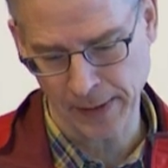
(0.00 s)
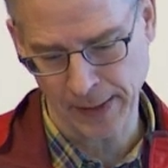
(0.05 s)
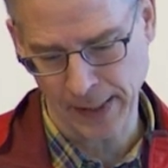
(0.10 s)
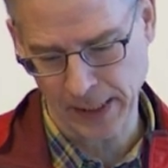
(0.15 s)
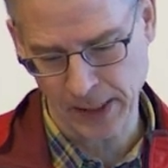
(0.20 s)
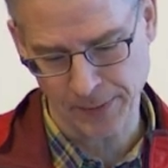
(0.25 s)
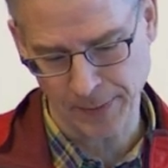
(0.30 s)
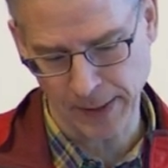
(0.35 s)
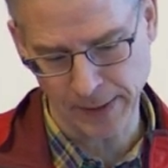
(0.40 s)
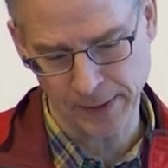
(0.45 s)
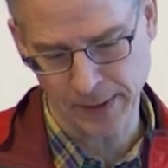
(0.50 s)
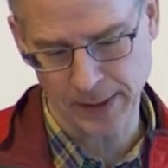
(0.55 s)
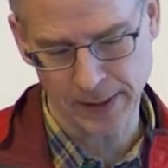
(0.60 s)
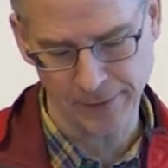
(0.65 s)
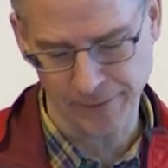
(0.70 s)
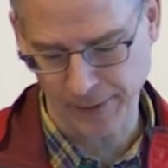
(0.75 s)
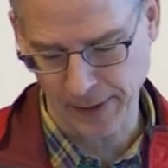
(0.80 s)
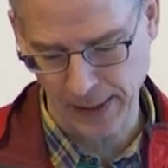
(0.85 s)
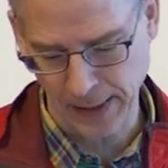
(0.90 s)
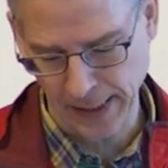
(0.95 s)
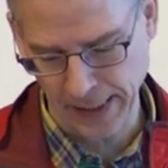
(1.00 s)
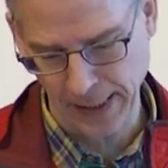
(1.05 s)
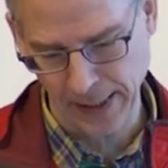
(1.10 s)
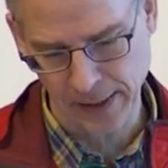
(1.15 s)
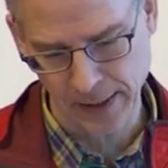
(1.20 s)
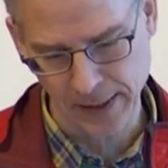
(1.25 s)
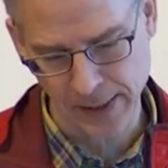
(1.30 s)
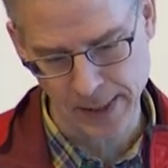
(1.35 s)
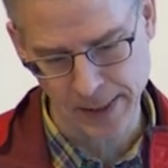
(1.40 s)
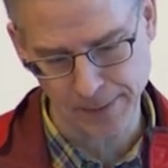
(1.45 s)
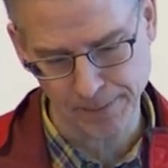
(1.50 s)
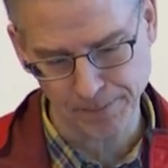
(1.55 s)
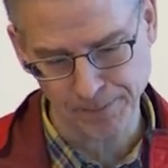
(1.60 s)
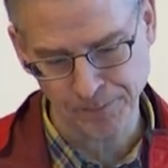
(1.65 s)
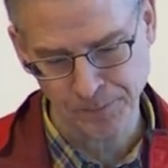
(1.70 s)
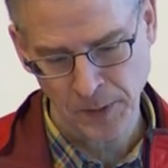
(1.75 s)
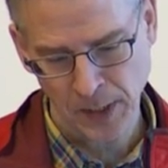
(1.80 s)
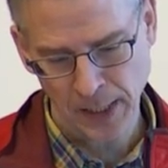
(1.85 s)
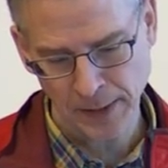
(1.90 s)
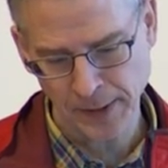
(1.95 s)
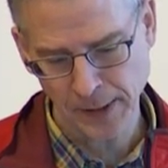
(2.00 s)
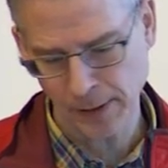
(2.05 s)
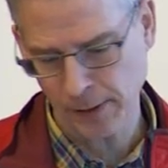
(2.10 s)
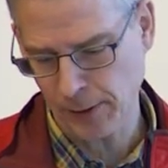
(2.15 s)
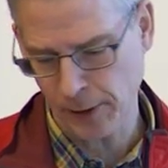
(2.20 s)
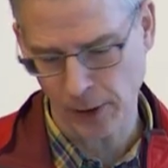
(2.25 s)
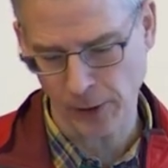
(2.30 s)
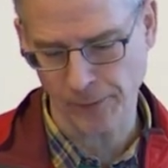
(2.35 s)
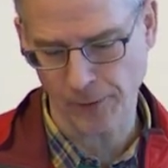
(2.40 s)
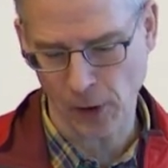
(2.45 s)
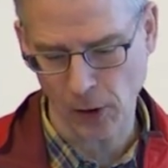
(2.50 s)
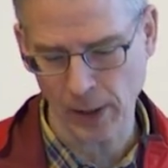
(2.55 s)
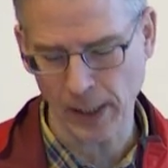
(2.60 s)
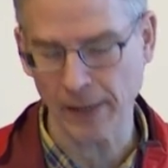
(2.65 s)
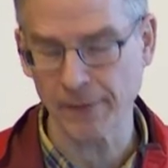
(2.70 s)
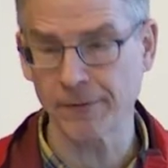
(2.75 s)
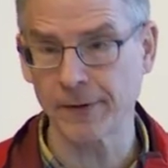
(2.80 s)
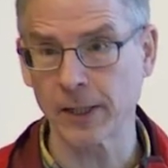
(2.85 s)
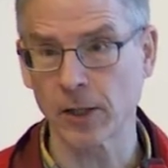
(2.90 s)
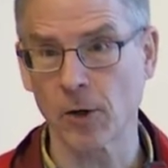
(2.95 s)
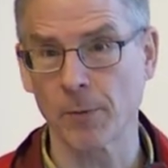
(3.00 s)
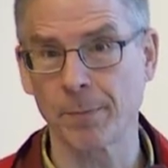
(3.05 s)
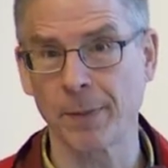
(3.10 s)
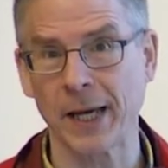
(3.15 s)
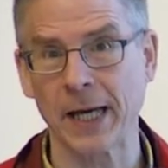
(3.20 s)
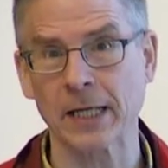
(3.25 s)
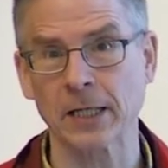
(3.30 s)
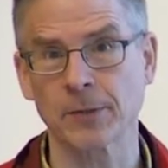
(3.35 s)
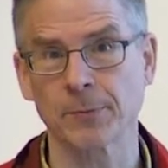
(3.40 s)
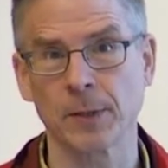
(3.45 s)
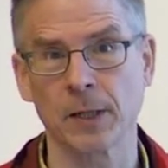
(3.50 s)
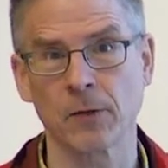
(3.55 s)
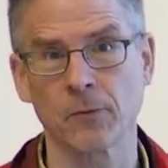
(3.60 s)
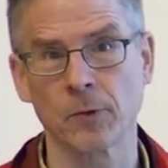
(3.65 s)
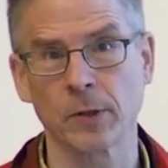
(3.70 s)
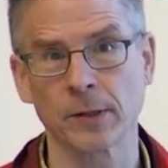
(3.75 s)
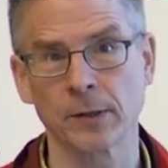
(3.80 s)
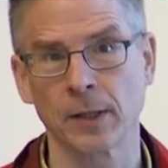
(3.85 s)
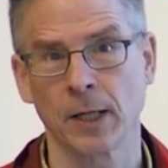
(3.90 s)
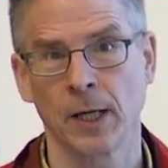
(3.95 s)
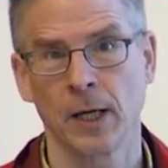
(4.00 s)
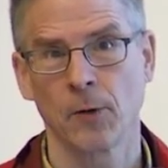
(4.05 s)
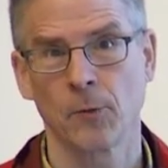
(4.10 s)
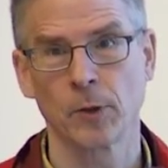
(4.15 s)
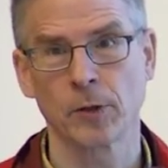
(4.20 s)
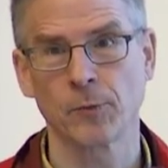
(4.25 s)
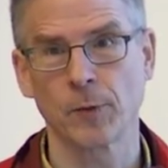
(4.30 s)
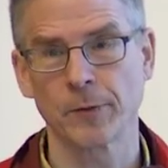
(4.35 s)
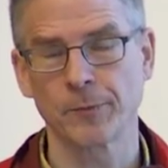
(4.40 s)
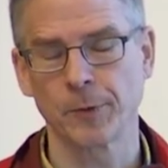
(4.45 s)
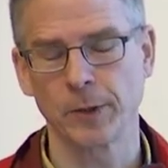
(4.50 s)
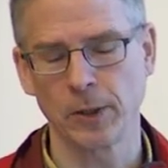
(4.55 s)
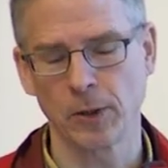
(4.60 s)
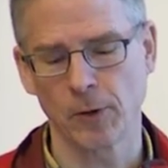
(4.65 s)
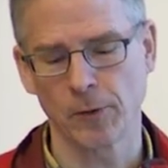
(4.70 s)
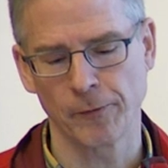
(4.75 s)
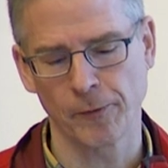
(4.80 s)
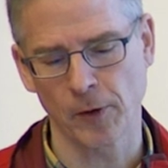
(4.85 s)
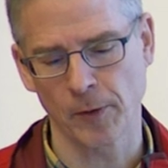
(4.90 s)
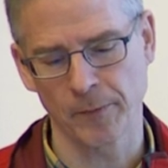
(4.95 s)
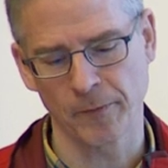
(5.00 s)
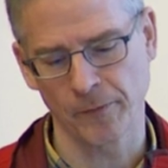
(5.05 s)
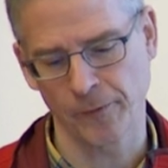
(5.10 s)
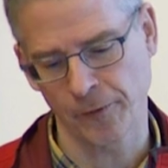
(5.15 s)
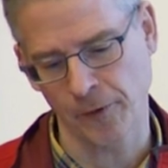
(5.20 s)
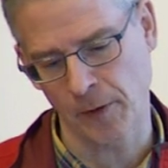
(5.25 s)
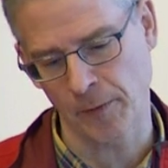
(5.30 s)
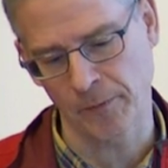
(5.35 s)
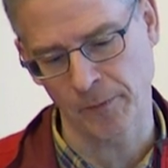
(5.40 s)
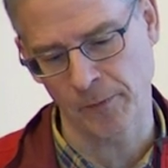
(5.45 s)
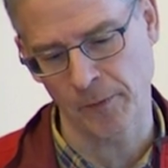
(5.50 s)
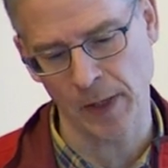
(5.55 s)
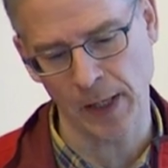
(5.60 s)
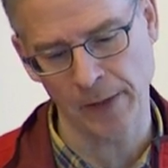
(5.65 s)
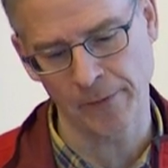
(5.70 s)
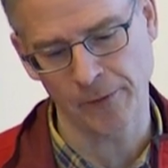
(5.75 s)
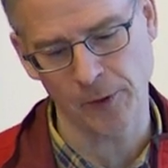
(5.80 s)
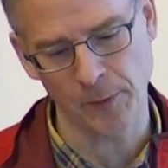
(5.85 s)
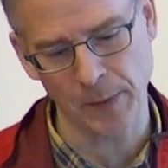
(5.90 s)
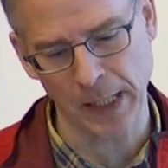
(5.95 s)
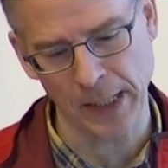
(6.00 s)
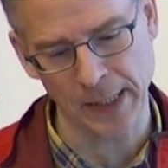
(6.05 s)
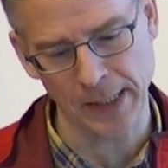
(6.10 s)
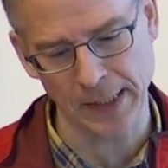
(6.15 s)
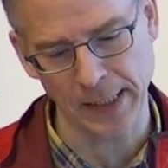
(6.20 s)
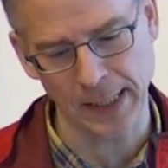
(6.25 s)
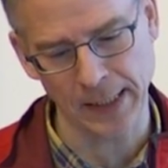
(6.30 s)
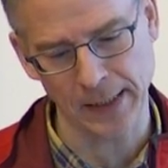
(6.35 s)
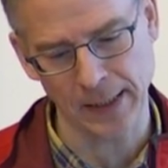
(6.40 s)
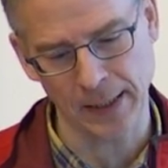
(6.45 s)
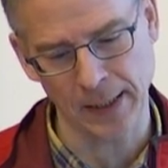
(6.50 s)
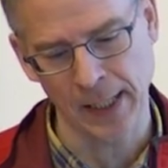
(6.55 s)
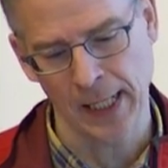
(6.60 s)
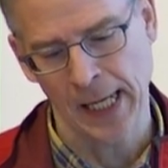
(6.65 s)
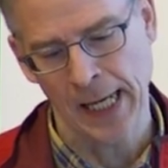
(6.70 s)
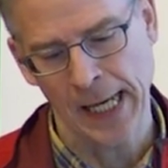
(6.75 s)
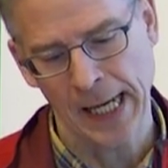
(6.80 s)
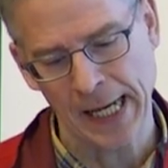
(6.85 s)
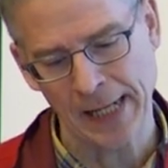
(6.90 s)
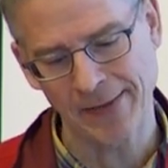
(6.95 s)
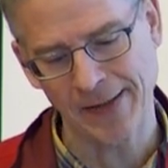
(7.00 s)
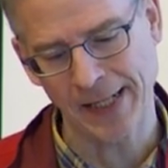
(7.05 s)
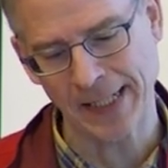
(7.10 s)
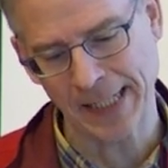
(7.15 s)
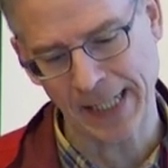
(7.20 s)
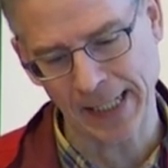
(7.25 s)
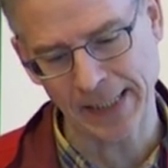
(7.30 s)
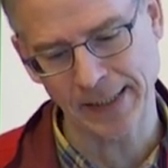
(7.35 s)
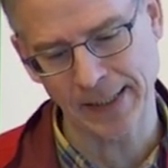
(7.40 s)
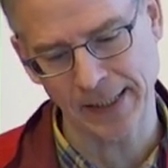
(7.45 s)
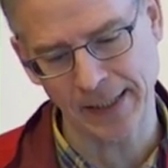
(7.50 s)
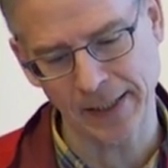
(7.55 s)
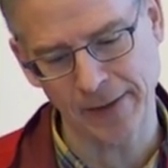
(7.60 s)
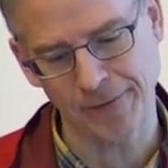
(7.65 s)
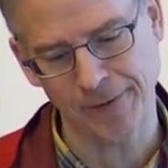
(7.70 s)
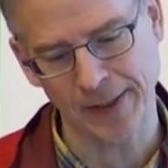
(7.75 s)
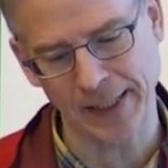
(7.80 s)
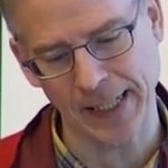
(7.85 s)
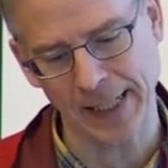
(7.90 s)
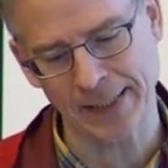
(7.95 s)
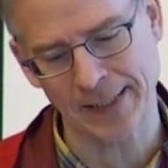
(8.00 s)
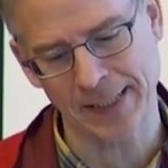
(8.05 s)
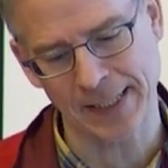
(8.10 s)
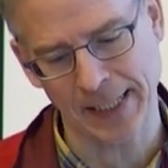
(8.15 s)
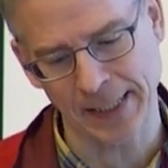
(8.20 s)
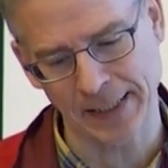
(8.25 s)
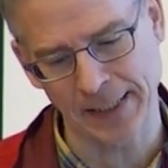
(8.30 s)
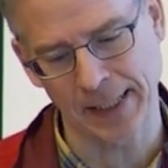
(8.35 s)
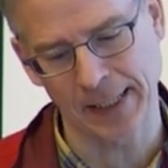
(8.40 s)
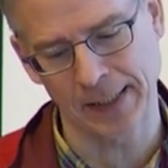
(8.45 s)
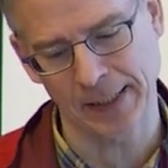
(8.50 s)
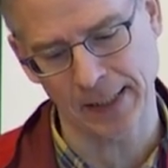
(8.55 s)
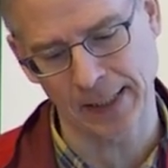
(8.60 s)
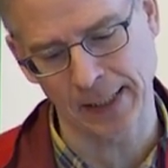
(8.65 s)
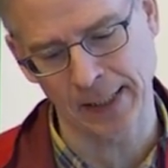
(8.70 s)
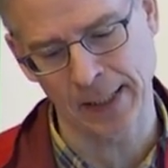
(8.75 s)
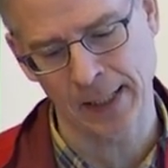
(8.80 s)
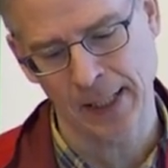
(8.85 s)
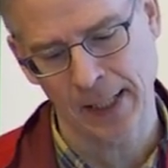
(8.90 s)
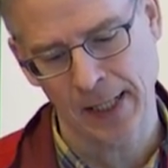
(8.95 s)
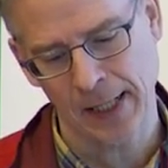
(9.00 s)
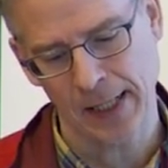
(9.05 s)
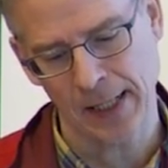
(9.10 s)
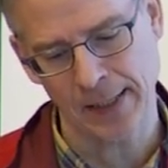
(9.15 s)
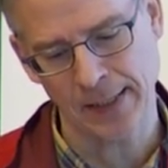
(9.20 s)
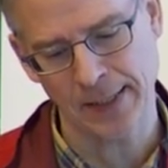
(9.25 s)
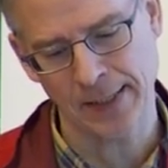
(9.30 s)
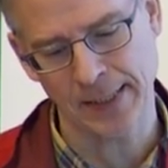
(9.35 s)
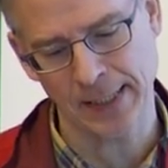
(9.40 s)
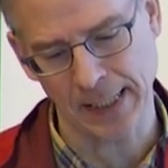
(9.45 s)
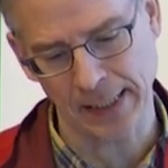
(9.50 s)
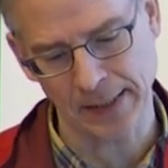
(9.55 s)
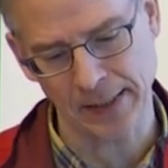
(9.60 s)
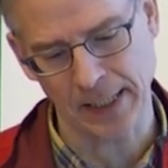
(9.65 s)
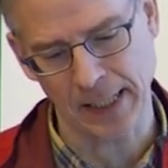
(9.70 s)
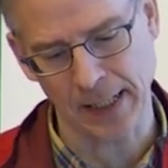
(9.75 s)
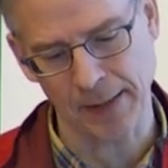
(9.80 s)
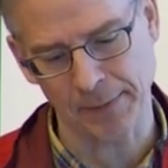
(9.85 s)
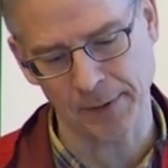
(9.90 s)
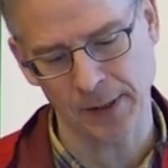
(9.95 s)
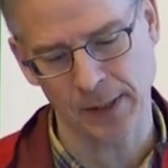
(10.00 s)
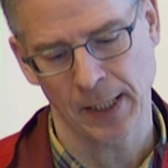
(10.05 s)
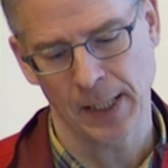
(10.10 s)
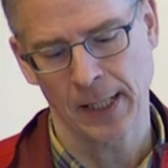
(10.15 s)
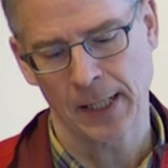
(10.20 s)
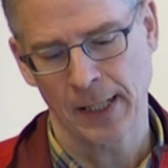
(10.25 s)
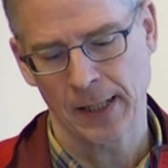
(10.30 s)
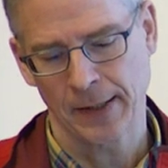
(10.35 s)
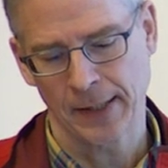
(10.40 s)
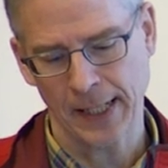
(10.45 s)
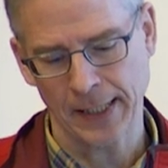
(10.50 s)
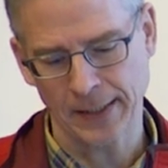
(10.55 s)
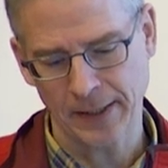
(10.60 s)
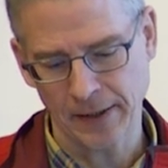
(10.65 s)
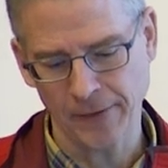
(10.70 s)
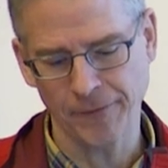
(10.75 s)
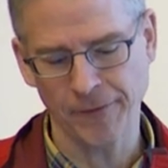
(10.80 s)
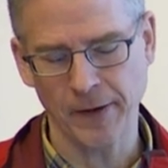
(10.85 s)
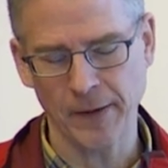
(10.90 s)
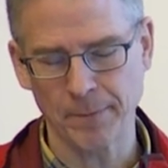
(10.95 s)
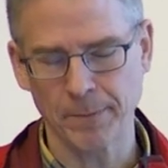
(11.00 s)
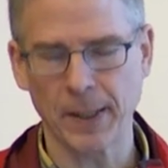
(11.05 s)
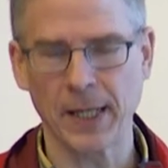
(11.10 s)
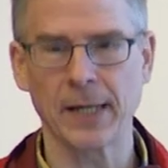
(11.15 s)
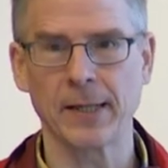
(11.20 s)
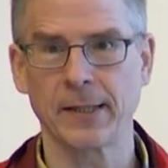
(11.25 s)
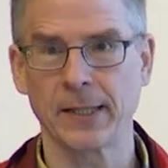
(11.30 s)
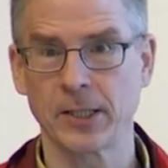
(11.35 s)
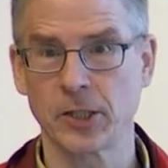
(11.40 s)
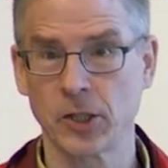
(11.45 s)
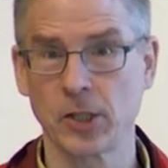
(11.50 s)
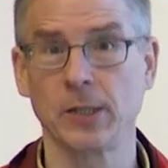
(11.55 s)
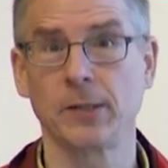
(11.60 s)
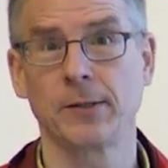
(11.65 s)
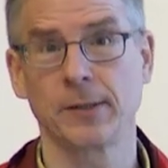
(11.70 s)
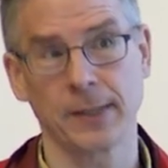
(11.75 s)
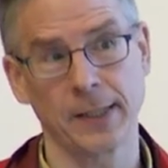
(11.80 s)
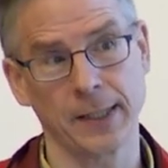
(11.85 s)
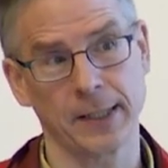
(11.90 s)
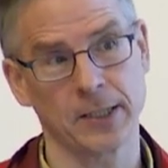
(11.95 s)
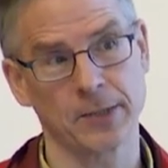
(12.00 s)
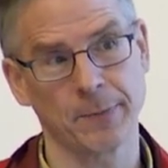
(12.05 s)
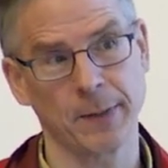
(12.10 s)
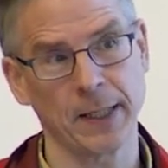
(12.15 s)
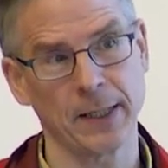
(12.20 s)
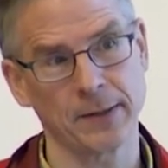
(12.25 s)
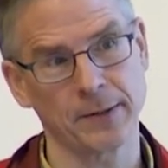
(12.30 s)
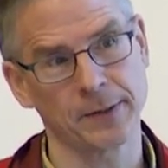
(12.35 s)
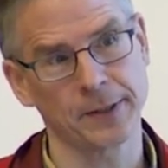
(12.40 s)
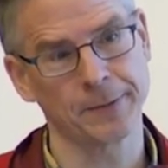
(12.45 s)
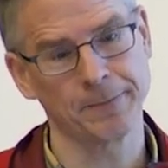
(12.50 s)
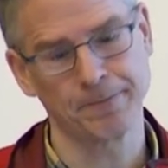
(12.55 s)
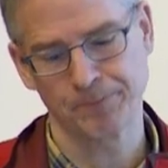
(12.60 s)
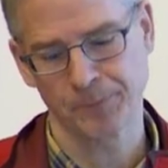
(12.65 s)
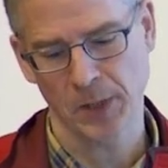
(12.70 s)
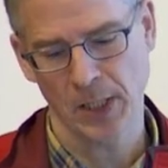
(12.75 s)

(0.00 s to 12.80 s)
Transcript: and they express in different layers. And this is sort of all roughly compatible with, with what we know from, from, and from other data. And there are 90 different excitatory uh, cell types that differ by the genes it expressed.